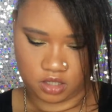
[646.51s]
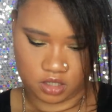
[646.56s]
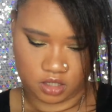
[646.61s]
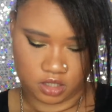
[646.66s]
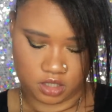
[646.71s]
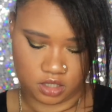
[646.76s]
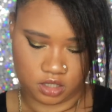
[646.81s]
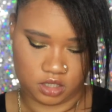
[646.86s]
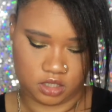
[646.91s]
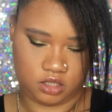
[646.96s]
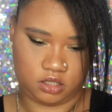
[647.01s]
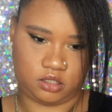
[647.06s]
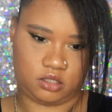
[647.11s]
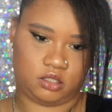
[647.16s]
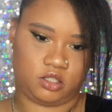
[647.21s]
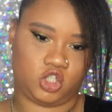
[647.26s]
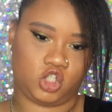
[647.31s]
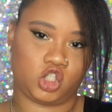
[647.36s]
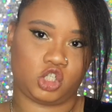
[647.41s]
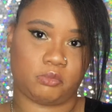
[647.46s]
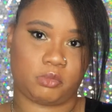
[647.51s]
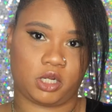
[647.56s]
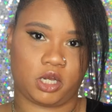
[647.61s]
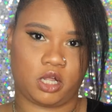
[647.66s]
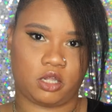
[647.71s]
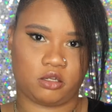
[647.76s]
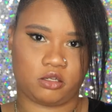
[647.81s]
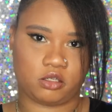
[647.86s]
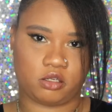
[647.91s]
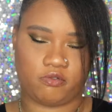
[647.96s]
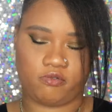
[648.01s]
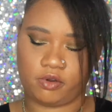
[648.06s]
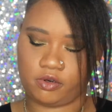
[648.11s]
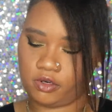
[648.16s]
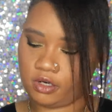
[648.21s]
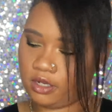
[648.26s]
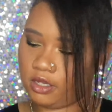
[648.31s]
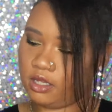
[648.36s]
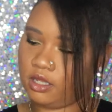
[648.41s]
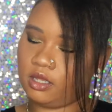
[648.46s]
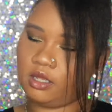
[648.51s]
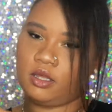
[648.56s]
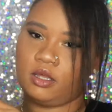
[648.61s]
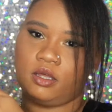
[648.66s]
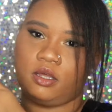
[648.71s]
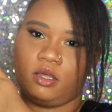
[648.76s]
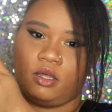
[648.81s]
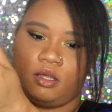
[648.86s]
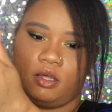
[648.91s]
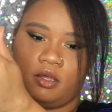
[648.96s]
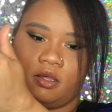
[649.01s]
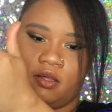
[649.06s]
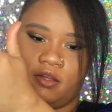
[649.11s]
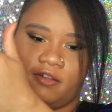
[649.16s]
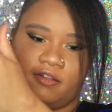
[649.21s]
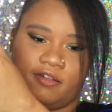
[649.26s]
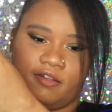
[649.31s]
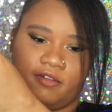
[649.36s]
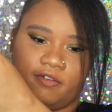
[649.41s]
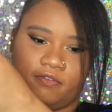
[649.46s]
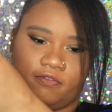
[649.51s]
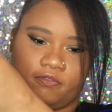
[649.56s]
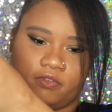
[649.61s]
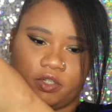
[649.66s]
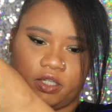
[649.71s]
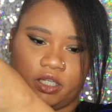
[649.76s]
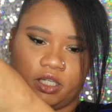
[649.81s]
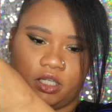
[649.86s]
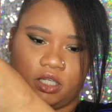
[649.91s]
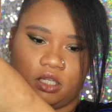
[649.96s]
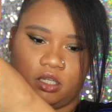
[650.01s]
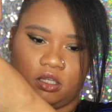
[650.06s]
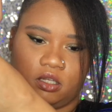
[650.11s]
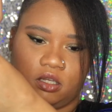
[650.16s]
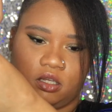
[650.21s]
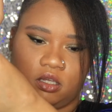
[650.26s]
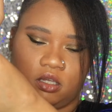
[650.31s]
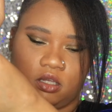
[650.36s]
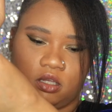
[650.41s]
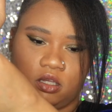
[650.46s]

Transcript: Again, these shimmer colors are very flaky.